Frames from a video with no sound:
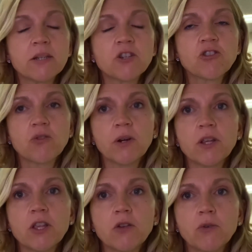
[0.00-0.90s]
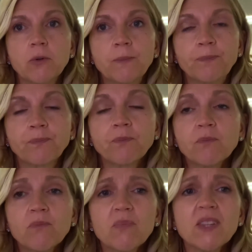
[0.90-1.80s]
short U.
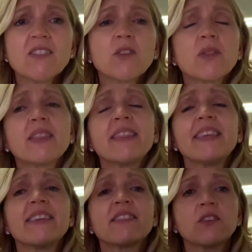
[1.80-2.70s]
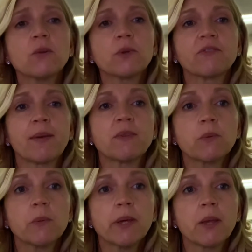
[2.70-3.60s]
So these are the word families
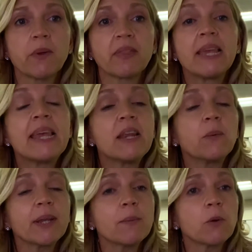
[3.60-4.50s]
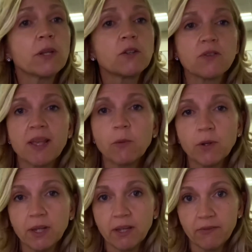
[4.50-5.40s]
we're working with. And what I'm going to do is I'm
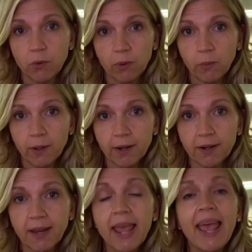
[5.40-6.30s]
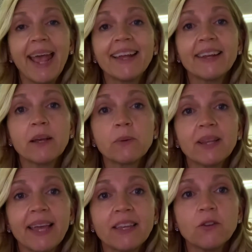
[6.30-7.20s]
going to give you a word, and I would
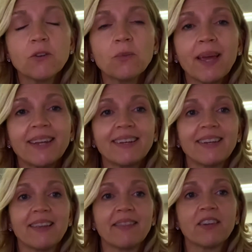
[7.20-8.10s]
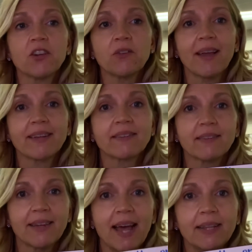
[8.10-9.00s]
like you to write it in the correct
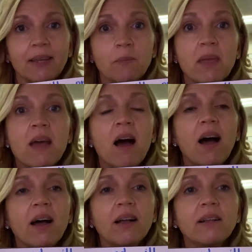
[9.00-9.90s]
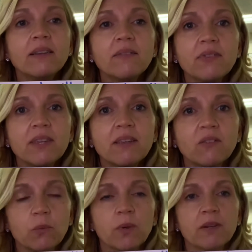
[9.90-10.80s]
column. All of
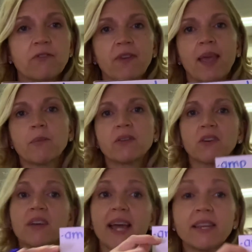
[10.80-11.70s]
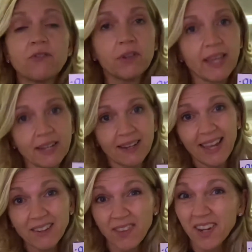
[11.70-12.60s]
these word families are kind of related,
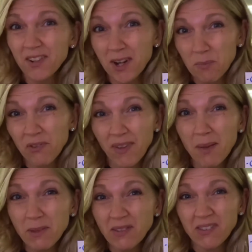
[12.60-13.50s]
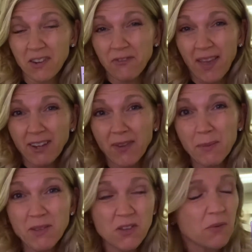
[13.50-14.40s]
kind of like our number families, our fact
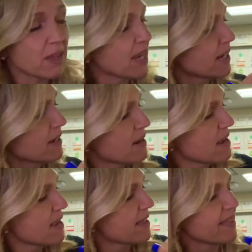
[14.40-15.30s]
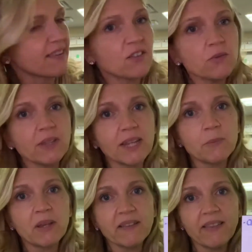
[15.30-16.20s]
families are related. These are related
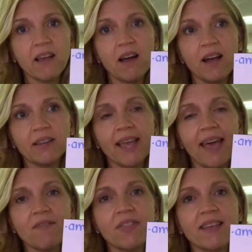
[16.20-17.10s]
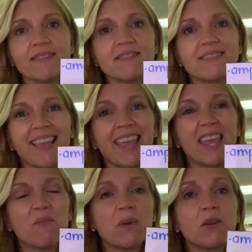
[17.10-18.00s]
because they all have that
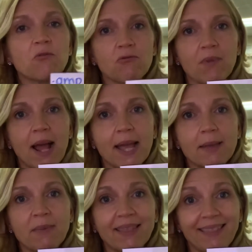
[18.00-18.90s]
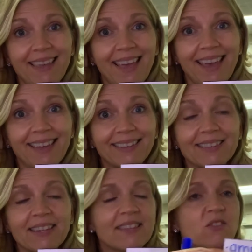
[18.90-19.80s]
same rhyme at
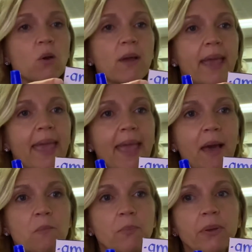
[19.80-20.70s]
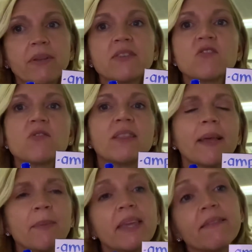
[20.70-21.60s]
end. So amp,
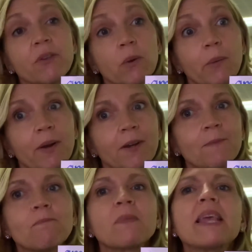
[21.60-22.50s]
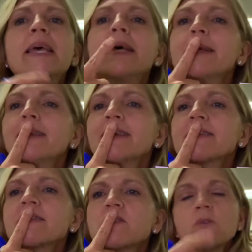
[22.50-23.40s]
let me give you a word.
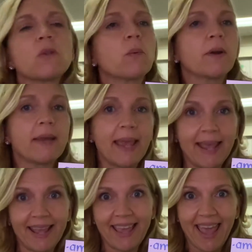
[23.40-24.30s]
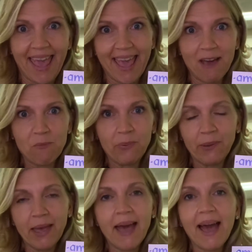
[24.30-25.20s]
Let's do the word camp.
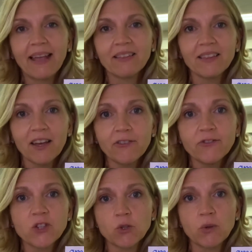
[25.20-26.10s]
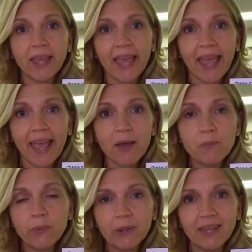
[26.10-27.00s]
I love to
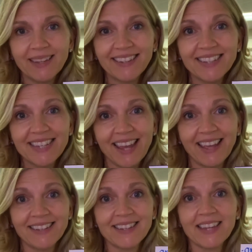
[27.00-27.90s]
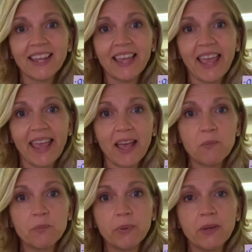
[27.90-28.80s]
camp in a tent,
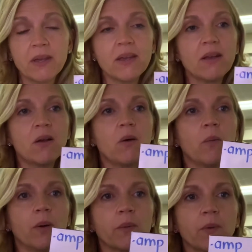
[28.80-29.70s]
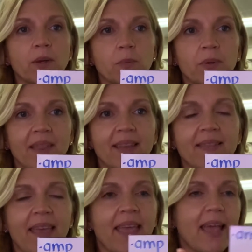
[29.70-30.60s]
camp. Well, we're going to put that in
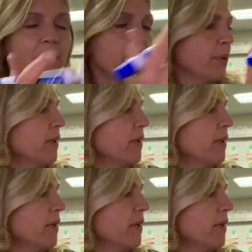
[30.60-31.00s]
the amp